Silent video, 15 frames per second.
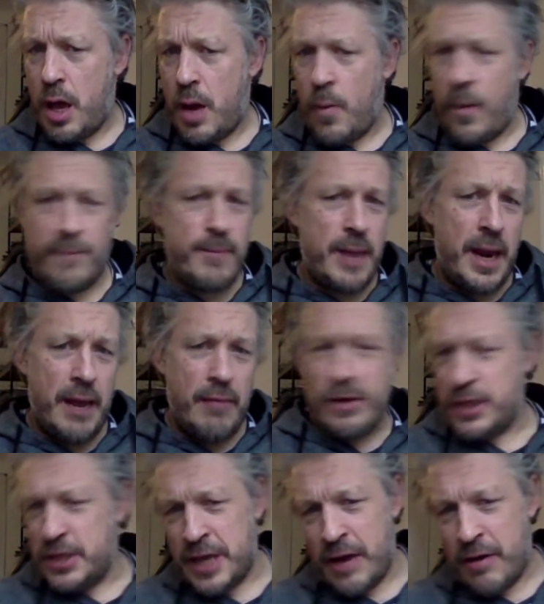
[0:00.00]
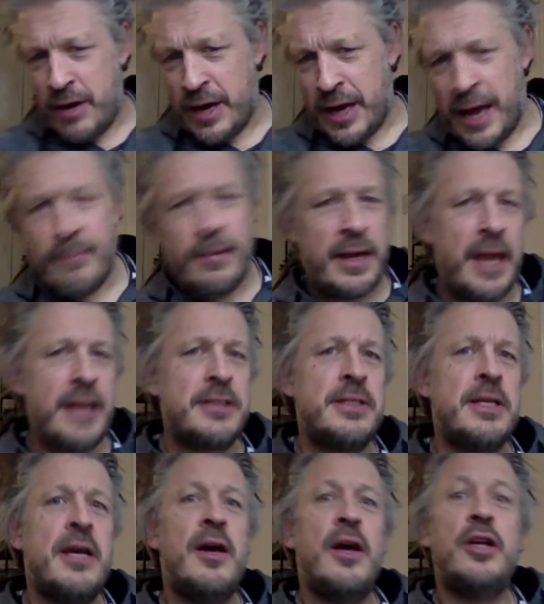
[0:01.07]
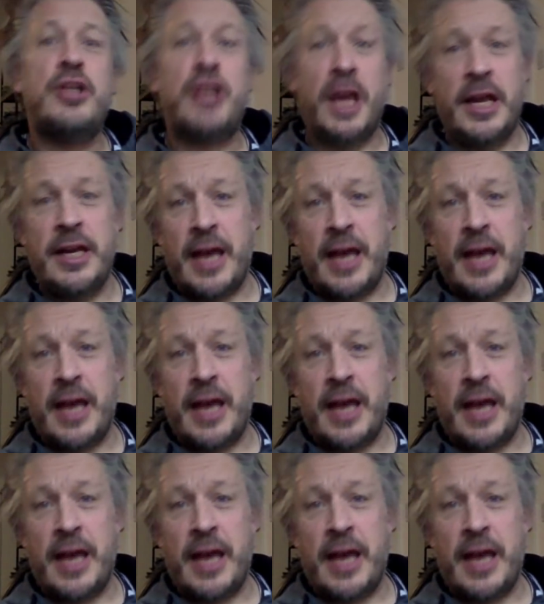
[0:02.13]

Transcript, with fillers: with me, Richard Herring, and my guest, Jayde